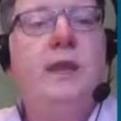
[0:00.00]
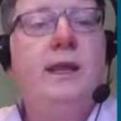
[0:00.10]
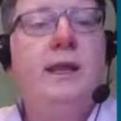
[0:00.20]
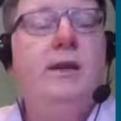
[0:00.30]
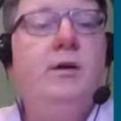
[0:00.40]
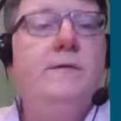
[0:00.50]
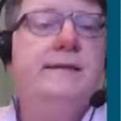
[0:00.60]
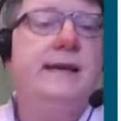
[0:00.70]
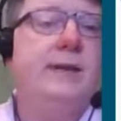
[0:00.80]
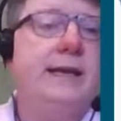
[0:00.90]
In
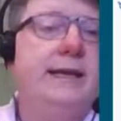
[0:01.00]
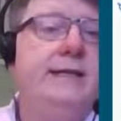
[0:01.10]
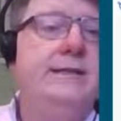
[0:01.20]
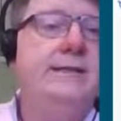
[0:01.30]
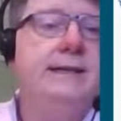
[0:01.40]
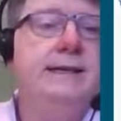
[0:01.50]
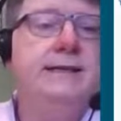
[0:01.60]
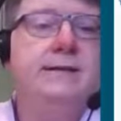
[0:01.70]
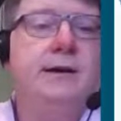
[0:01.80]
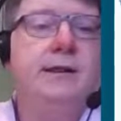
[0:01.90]
Office applications and
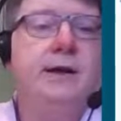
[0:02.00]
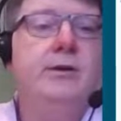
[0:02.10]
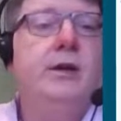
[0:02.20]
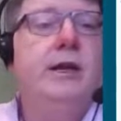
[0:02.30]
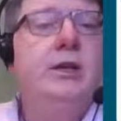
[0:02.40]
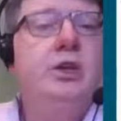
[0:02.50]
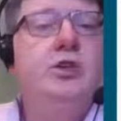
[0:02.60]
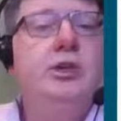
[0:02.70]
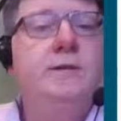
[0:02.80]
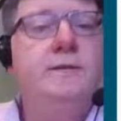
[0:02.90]
InDesign, though, you
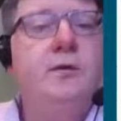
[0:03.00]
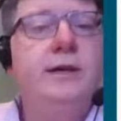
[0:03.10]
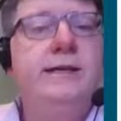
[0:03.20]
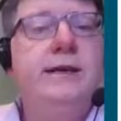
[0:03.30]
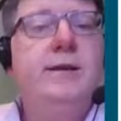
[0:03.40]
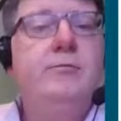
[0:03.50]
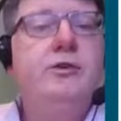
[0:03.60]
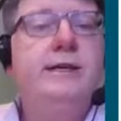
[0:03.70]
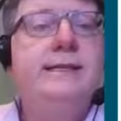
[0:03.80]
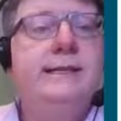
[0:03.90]
should avoid
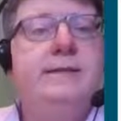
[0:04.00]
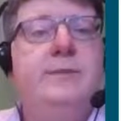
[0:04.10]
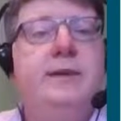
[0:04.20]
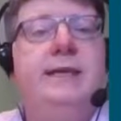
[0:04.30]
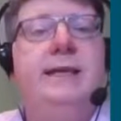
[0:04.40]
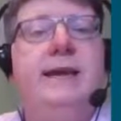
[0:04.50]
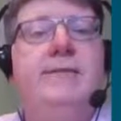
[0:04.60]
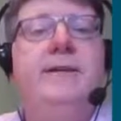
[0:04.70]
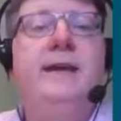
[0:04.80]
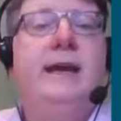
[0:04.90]
printing to
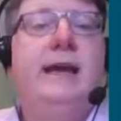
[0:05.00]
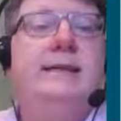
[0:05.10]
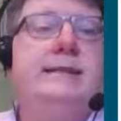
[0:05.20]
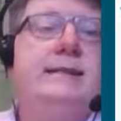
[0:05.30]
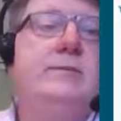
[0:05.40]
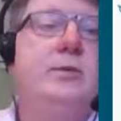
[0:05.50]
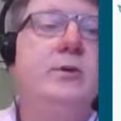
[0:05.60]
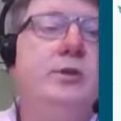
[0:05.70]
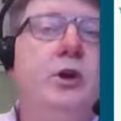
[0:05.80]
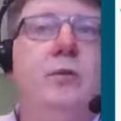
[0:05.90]
PDF, as this
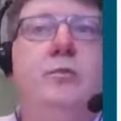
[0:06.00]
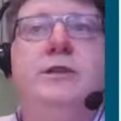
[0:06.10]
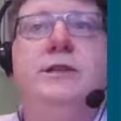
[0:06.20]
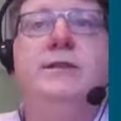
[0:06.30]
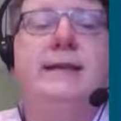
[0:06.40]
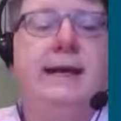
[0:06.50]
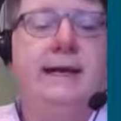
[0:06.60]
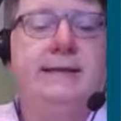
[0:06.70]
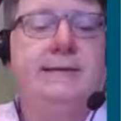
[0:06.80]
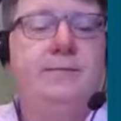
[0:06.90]
will not produce
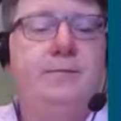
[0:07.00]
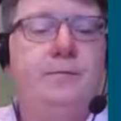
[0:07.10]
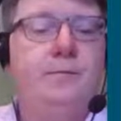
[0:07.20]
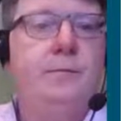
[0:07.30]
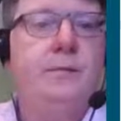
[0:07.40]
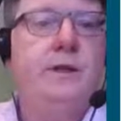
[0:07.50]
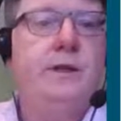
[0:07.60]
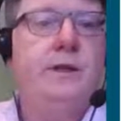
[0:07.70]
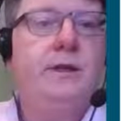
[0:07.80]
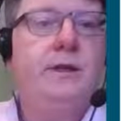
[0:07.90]
tags.
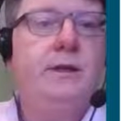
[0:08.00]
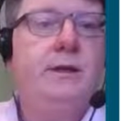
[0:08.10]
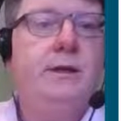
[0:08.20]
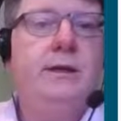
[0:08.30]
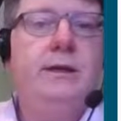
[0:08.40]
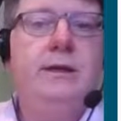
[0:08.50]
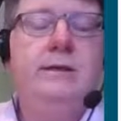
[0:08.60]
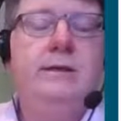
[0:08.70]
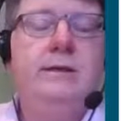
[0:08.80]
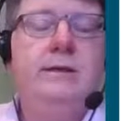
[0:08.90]
So, for
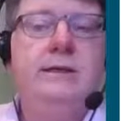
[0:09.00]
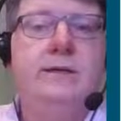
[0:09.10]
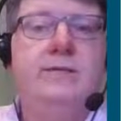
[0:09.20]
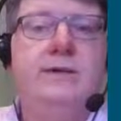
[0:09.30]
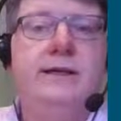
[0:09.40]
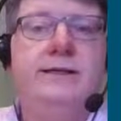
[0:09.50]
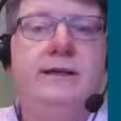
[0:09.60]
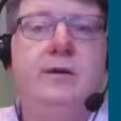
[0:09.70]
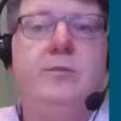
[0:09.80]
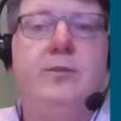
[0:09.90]
example, if I go
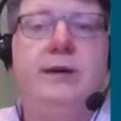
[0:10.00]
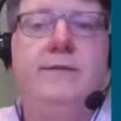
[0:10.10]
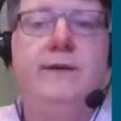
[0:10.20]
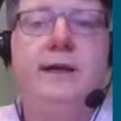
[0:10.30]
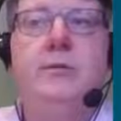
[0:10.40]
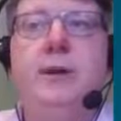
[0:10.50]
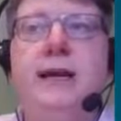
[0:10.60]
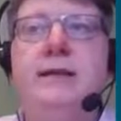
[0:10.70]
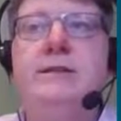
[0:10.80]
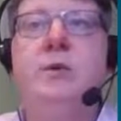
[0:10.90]
back to one of our Word
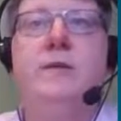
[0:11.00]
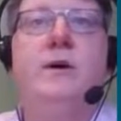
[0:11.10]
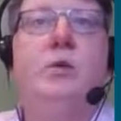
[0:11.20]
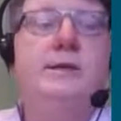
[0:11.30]
documents,